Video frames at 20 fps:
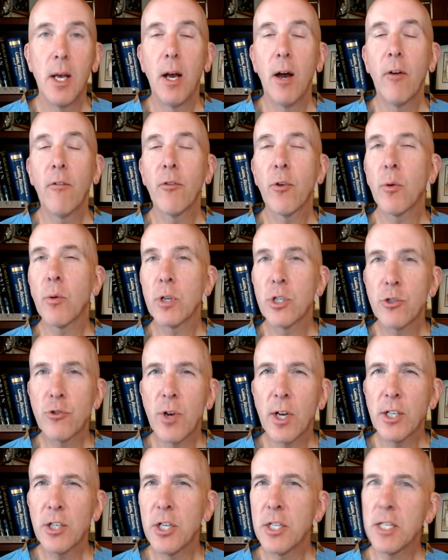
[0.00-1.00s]
For
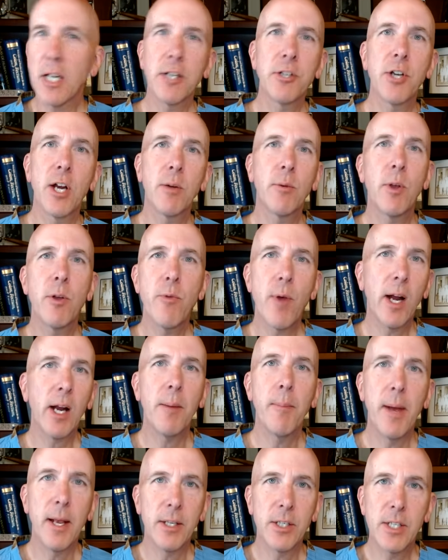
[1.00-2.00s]
restrictions, I generally
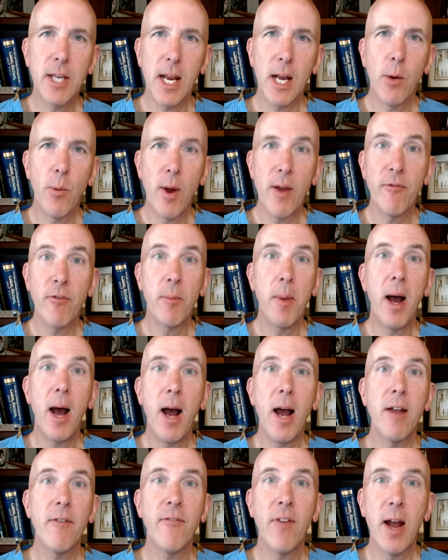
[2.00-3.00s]
recommend staying away from
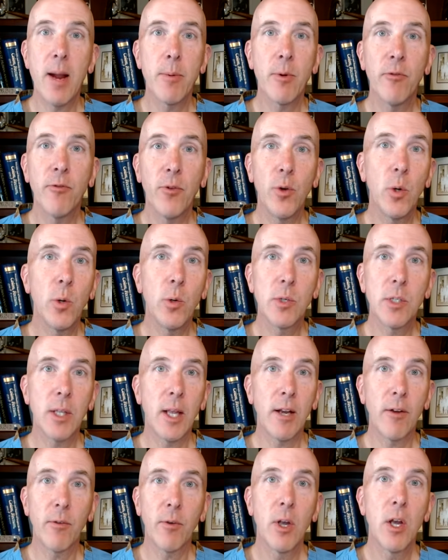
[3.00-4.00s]
high fiber foods
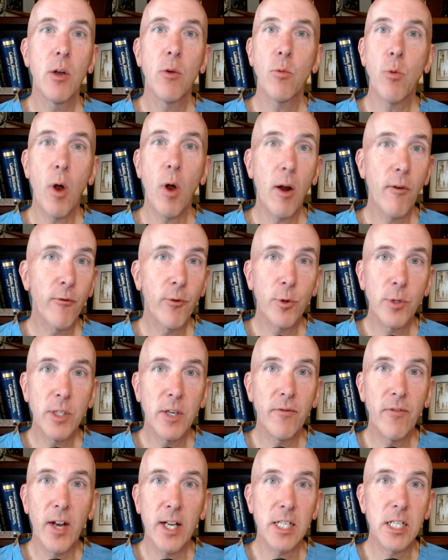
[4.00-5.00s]
like raw fruits
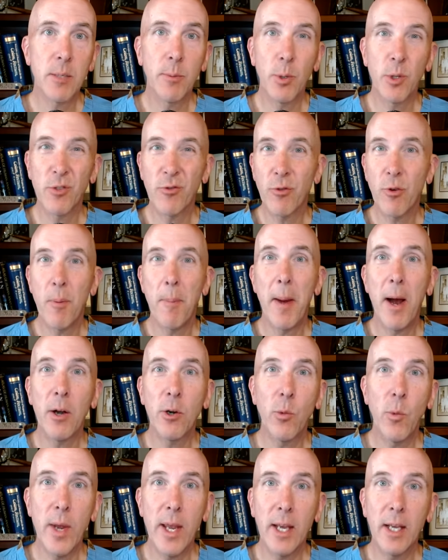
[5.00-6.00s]
and vegetables for about a
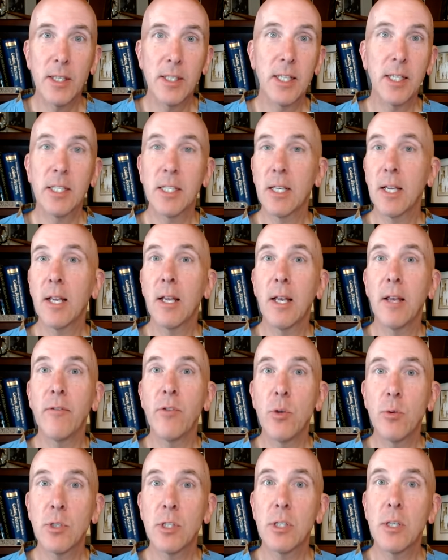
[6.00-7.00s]
week, as it can give
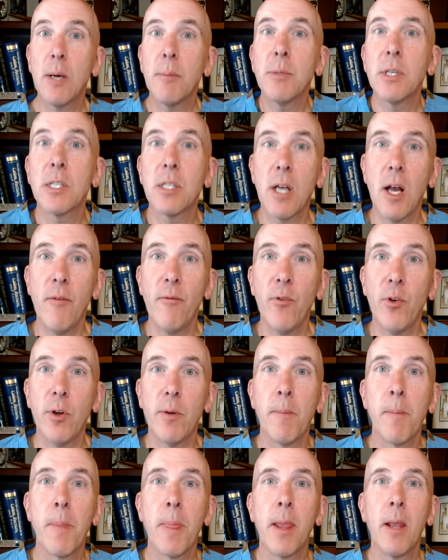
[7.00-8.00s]
you some
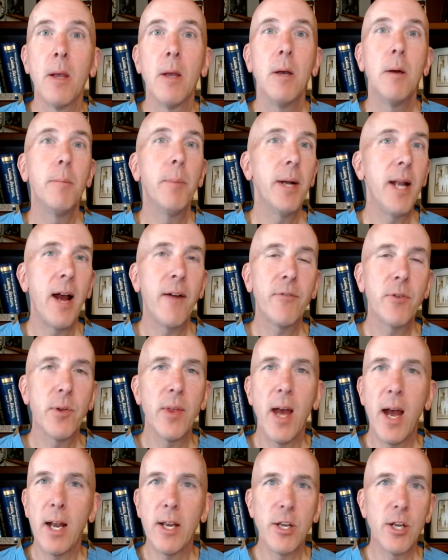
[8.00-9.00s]
discomfort. But after
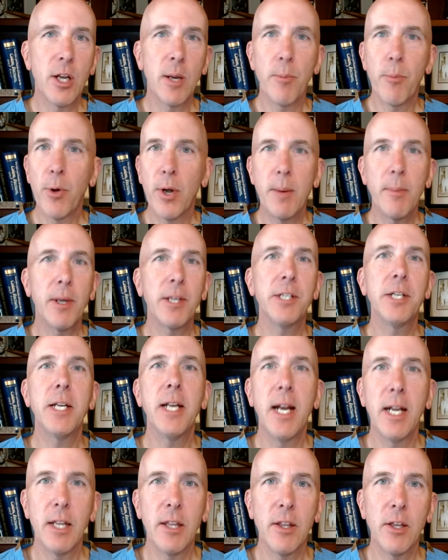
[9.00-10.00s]
that, you can pretty much eat
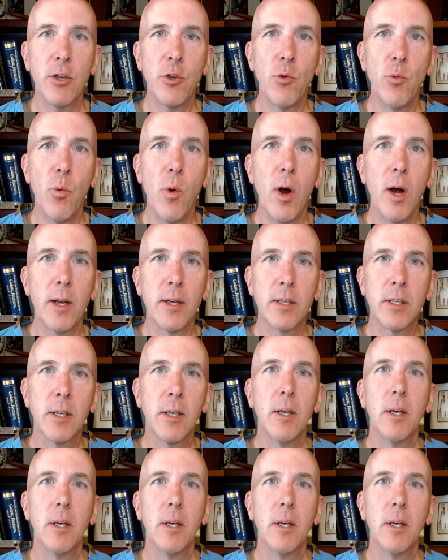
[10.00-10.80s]
anything you want.